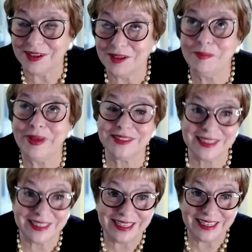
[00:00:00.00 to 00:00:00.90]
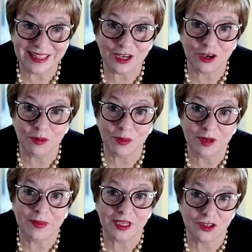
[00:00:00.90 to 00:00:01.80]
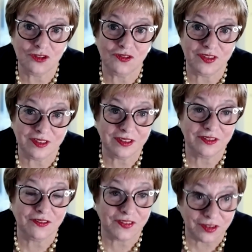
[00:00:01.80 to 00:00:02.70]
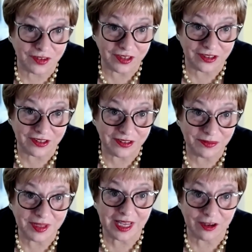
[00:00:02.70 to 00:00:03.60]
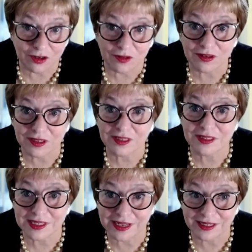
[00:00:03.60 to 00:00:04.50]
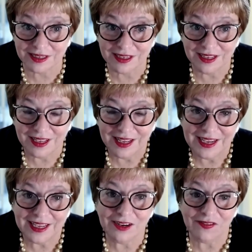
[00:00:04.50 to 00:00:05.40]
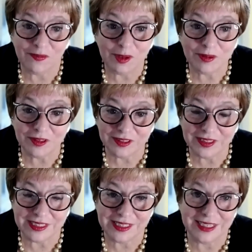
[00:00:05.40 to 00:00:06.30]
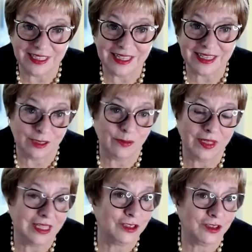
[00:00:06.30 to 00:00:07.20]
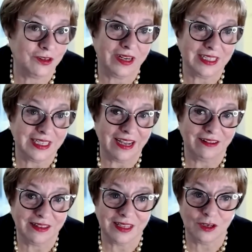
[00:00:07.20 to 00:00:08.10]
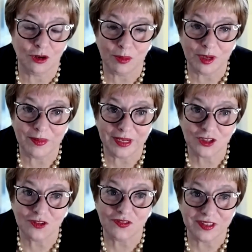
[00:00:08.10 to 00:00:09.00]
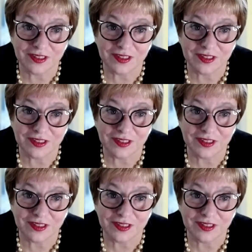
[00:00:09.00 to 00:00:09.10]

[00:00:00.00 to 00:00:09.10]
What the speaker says: immensely, that nobody makes you feel inferior without your own consent. And if people are listening, that's something they should write down, that nobody makes you feel